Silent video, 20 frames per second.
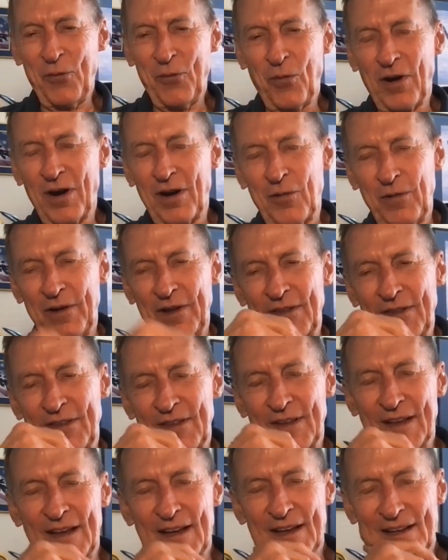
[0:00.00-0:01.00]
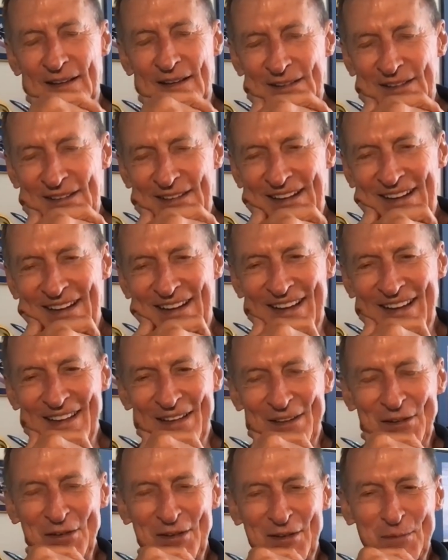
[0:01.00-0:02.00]
work with a guy
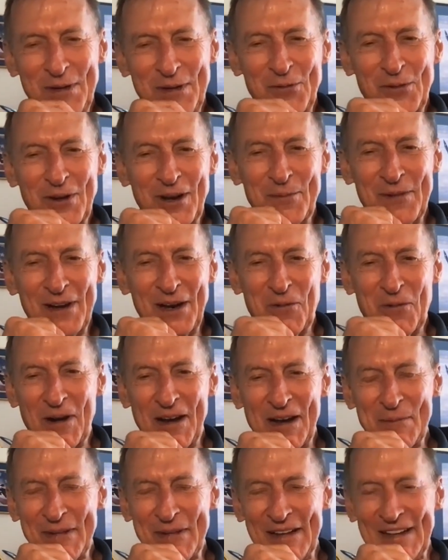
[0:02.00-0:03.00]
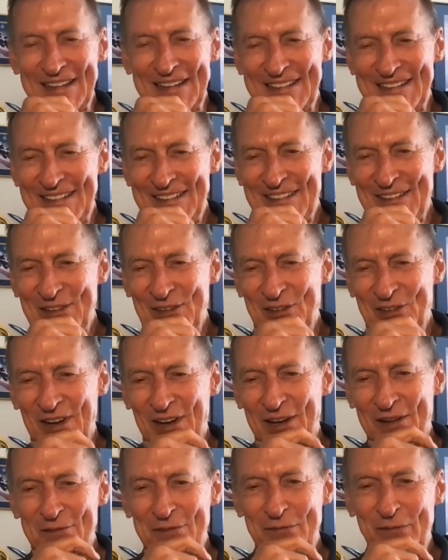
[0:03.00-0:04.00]
that used to be one of my wingmen,
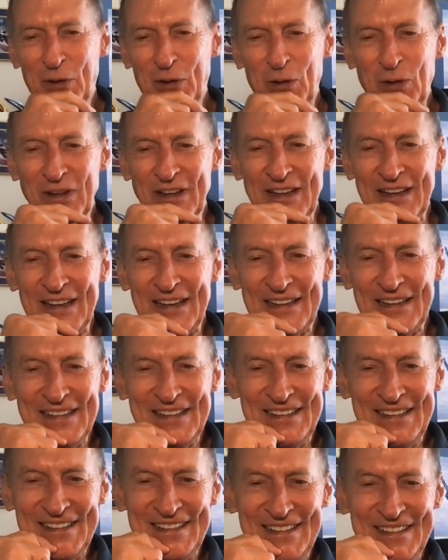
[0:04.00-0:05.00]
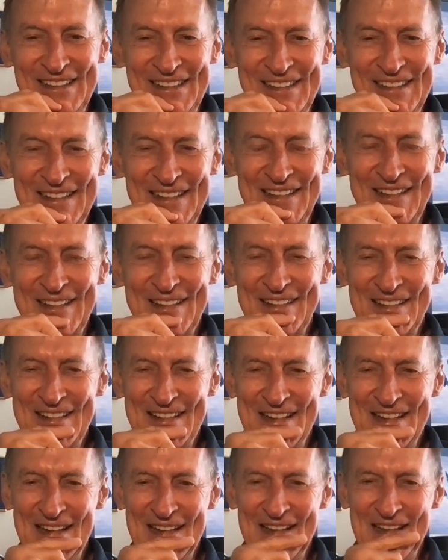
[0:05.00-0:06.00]
John Foley,
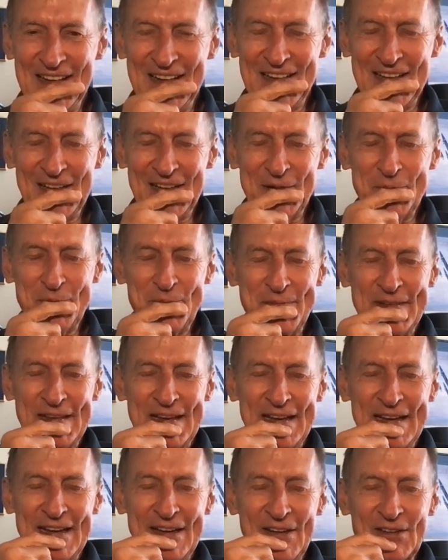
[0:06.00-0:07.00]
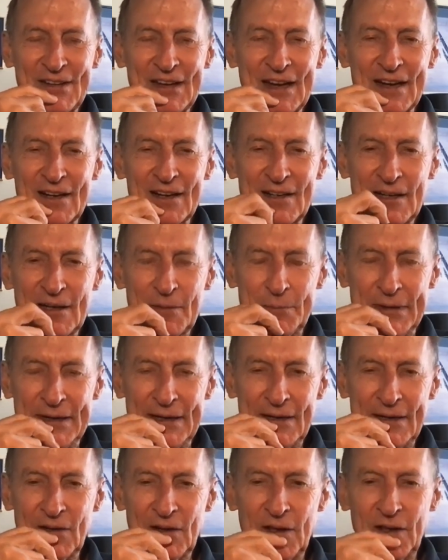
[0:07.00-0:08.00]
and he's got a
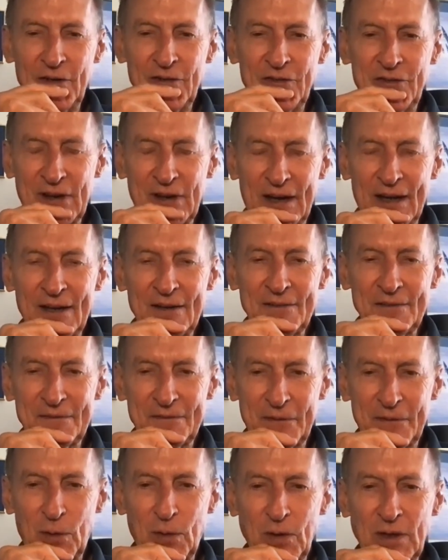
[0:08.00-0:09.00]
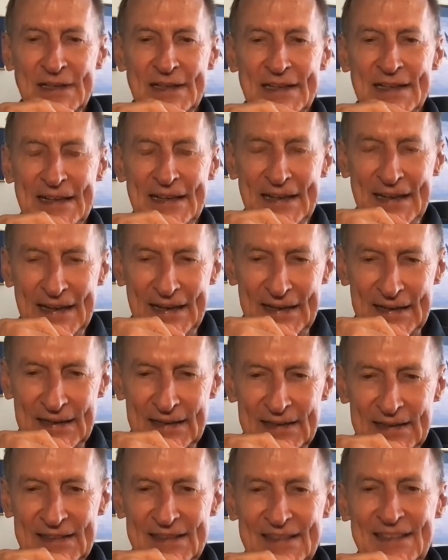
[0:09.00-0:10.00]
company called
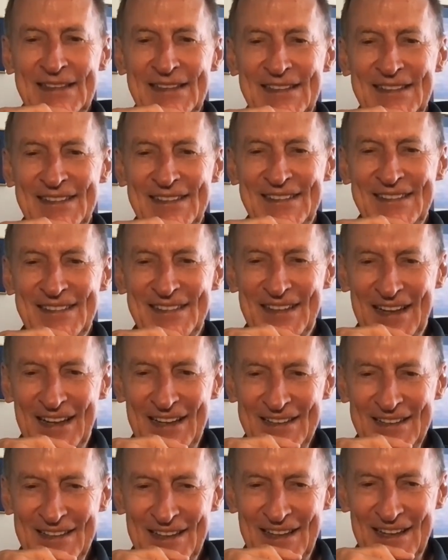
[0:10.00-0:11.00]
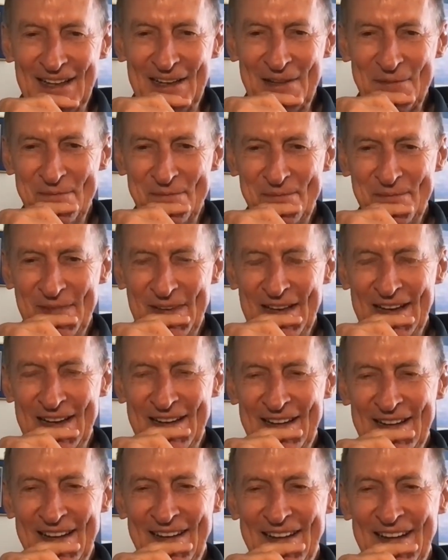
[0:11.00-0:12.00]
johnfoleyinc.com, and
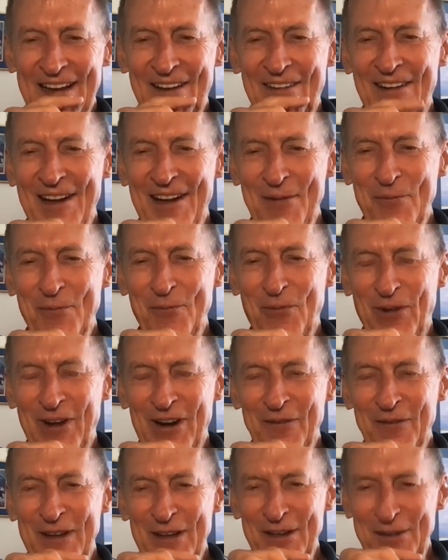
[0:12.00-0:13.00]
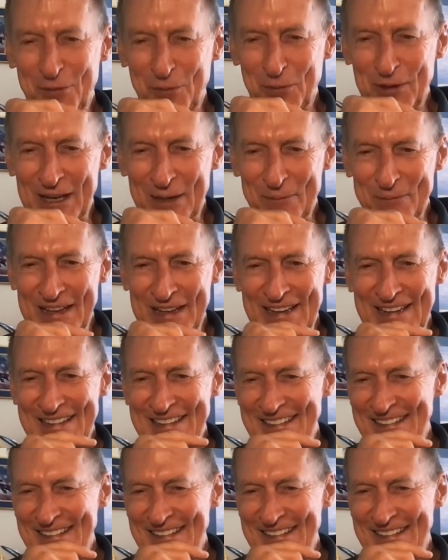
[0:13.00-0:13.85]
now I'm one of his wingmen.